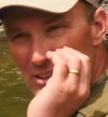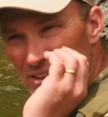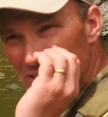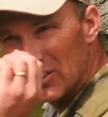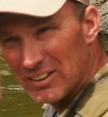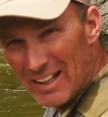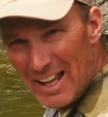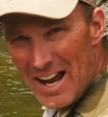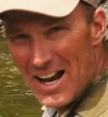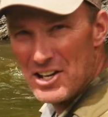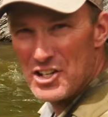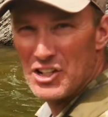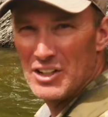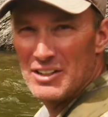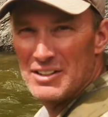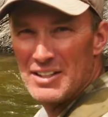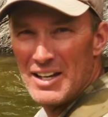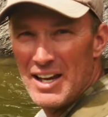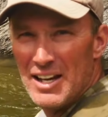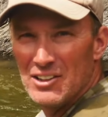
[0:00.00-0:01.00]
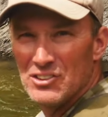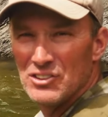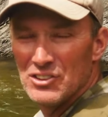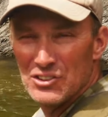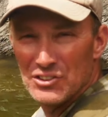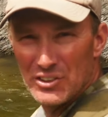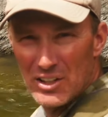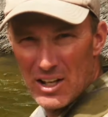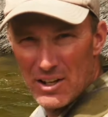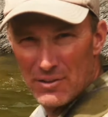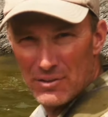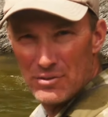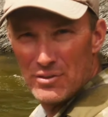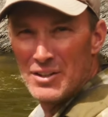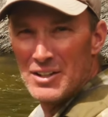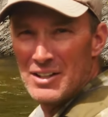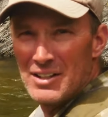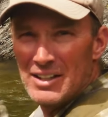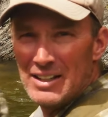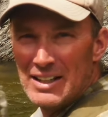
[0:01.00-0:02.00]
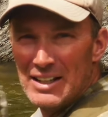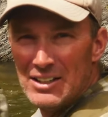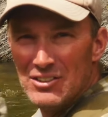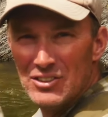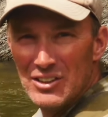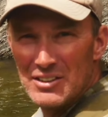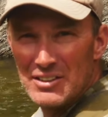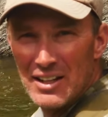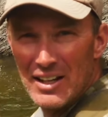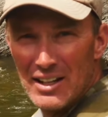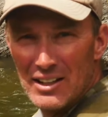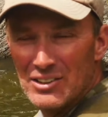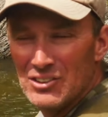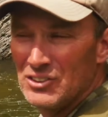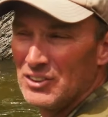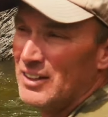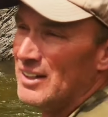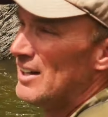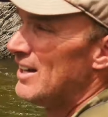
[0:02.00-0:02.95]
slashing takes instead of easy takes,